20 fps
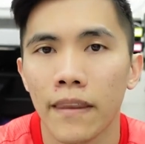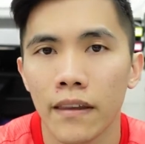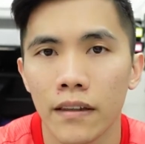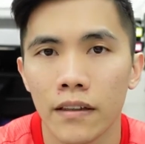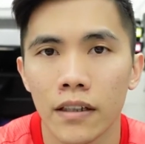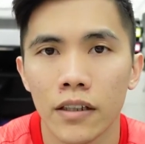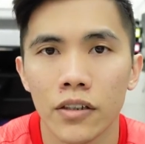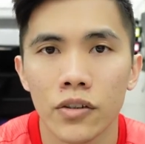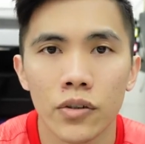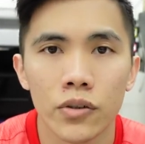
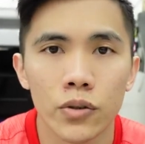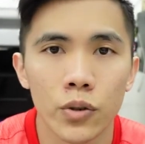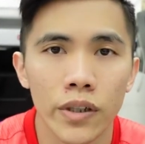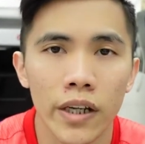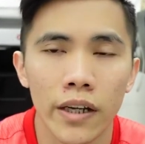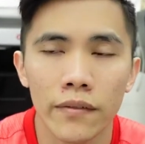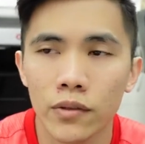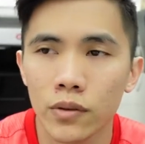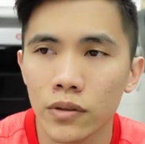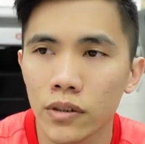And then you don't
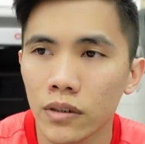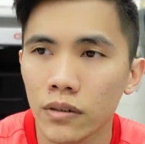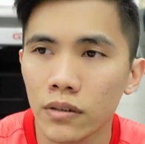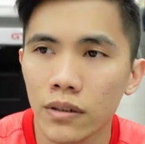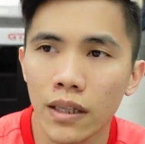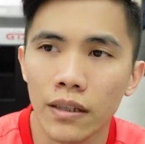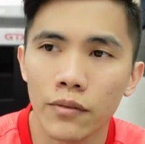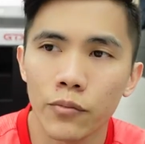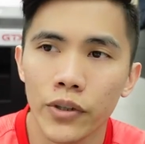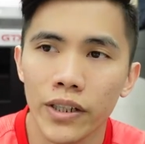have to deal
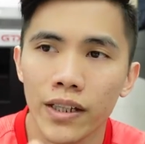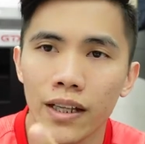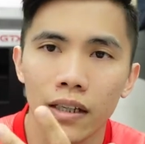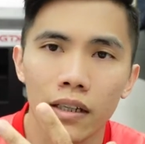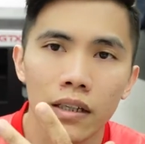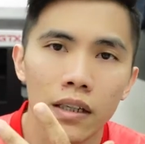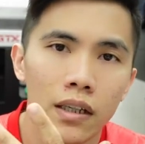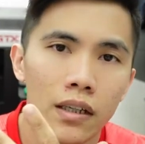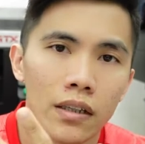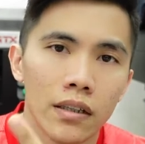with
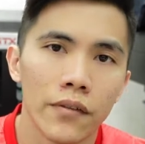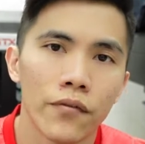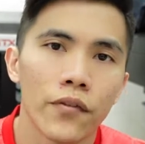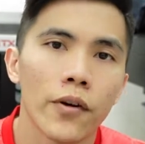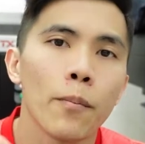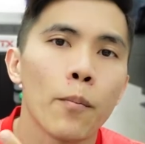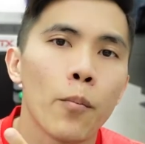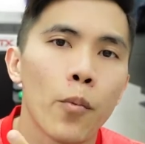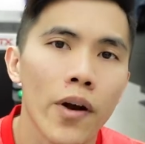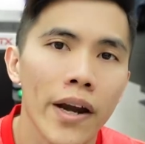
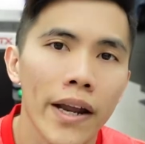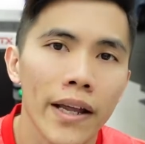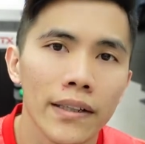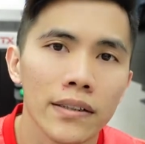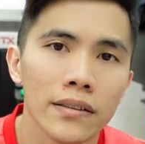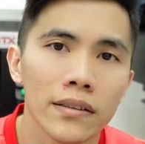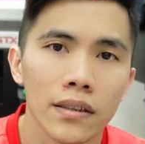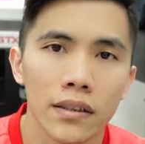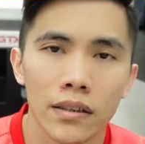different brands,